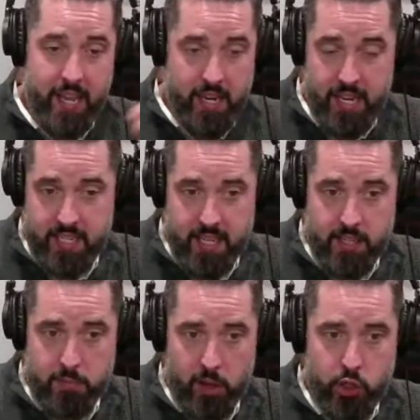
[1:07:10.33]
And he
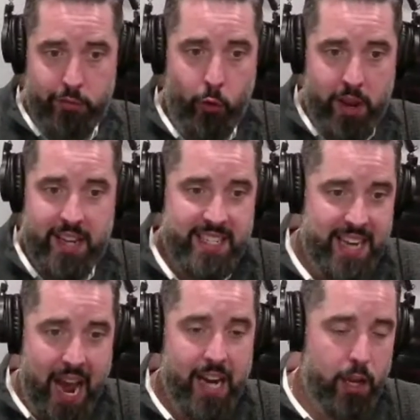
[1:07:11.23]
says as much, for it
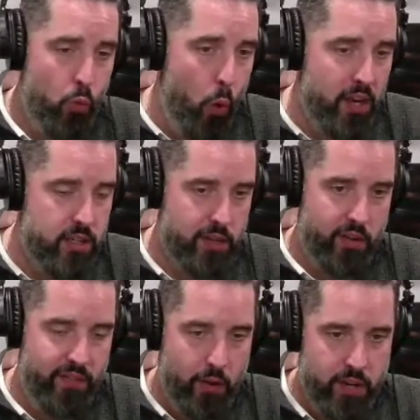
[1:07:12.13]
is not in
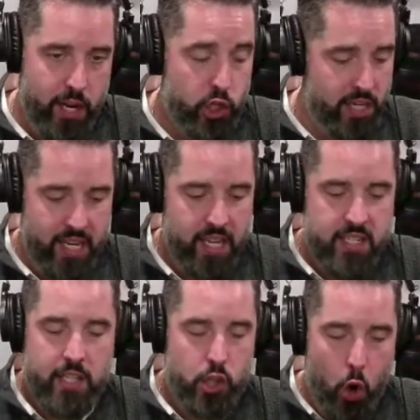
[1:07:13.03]
want of a foundation. It
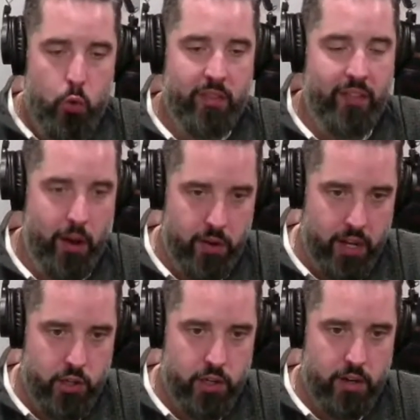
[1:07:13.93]
is its own
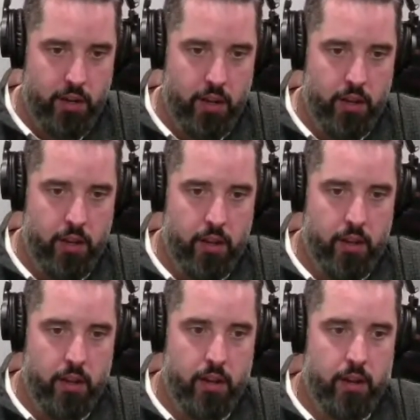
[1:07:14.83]
foundation.
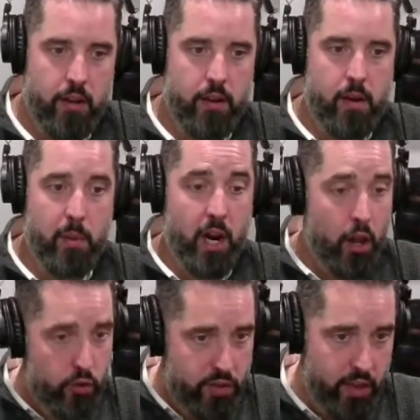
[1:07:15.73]

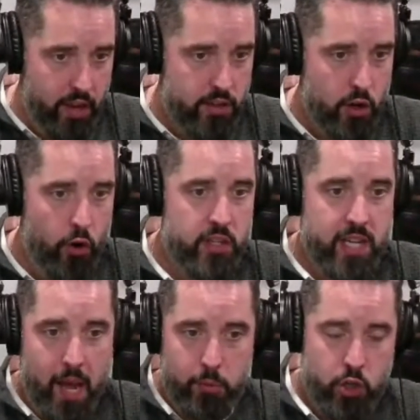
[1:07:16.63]
But other things are
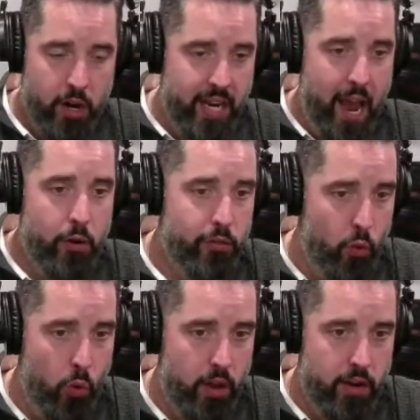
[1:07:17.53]
established on
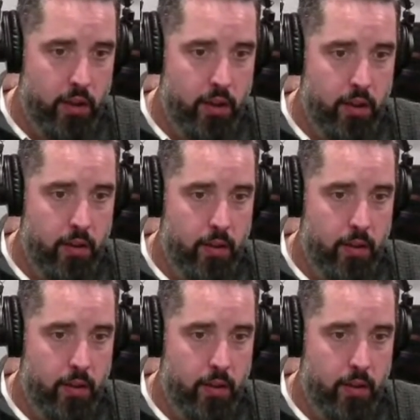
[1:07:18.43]
account of the one